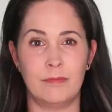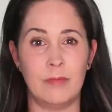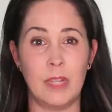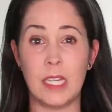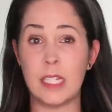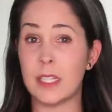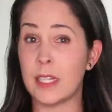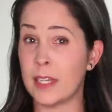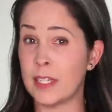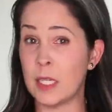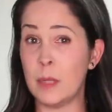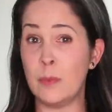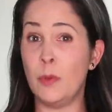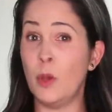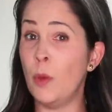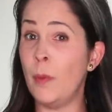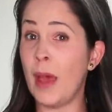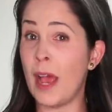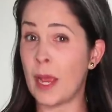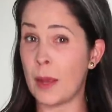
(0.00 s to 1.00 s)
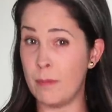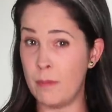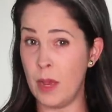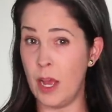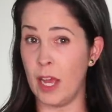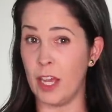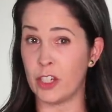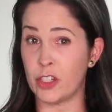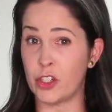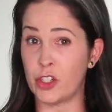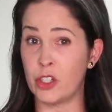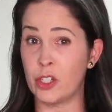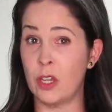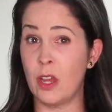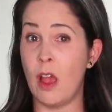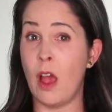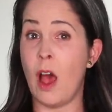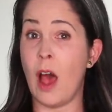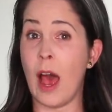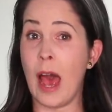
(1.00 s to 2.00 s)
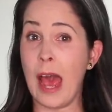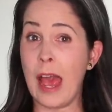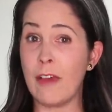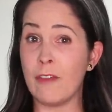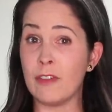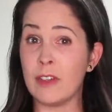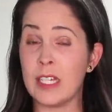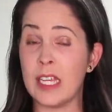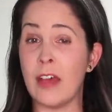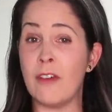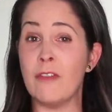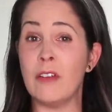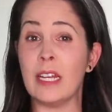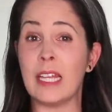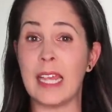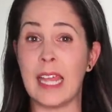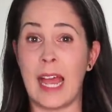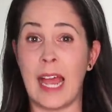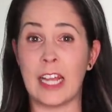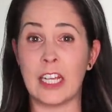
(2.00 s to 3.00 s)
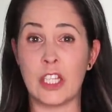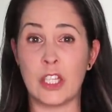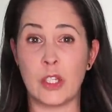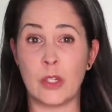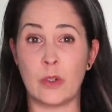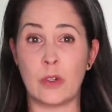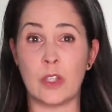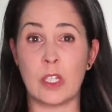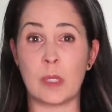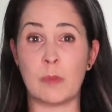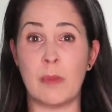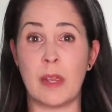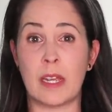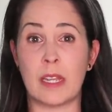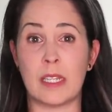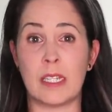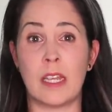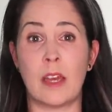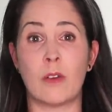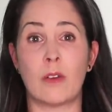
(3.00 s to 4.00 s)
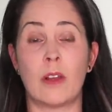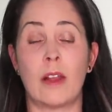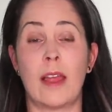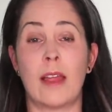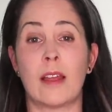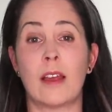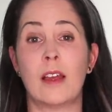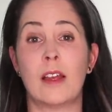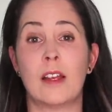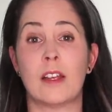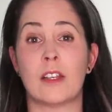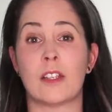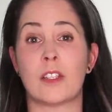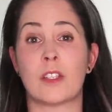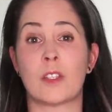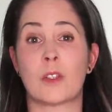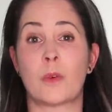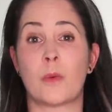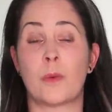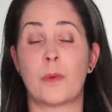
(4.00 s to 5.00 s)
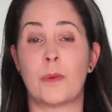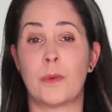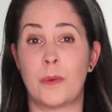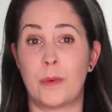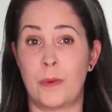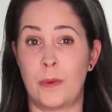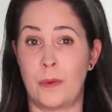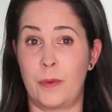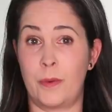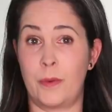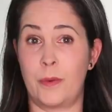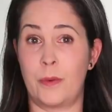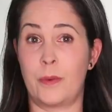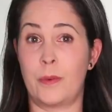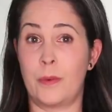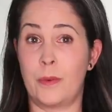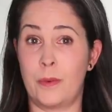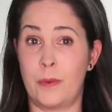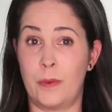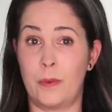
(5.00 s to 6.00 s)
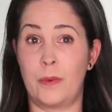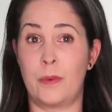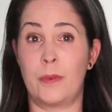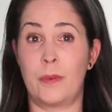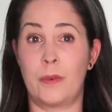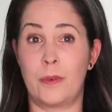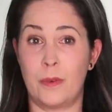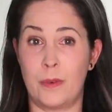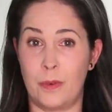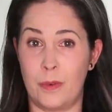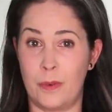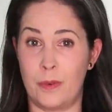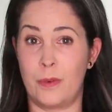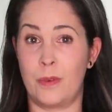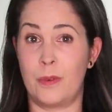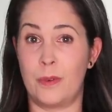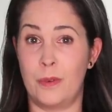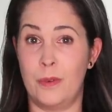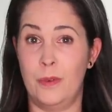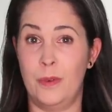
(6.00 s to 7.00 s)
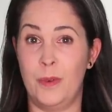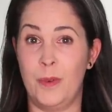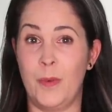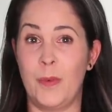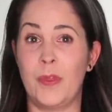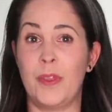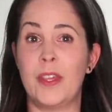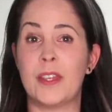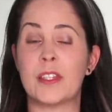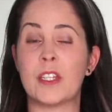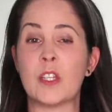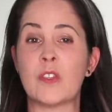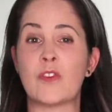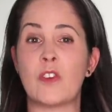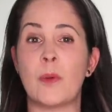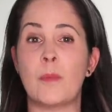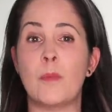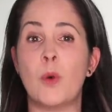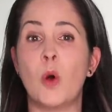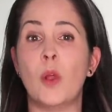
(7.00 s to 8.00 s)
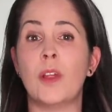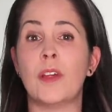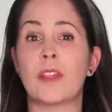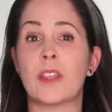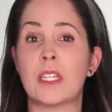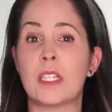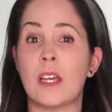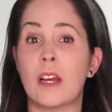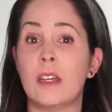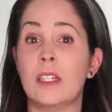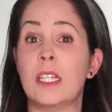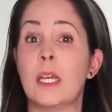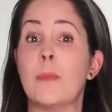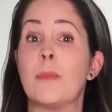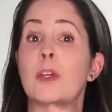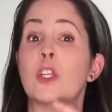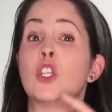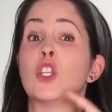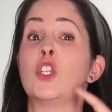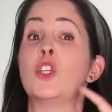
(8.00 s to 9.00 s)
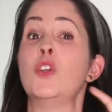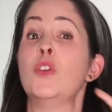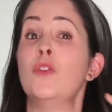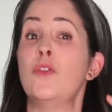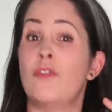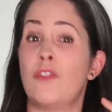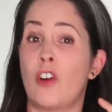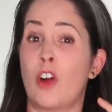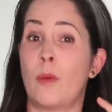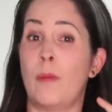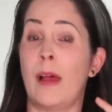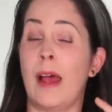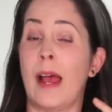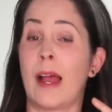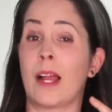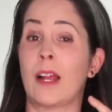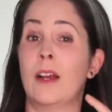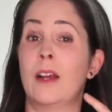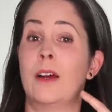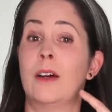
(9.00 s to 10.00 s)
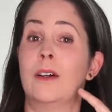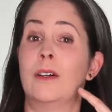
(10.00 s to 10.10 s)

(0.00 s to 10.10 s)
It doesn't pull back much. I've definitely had students make a sound like squirr. This is from pulling the tongue tip too far back.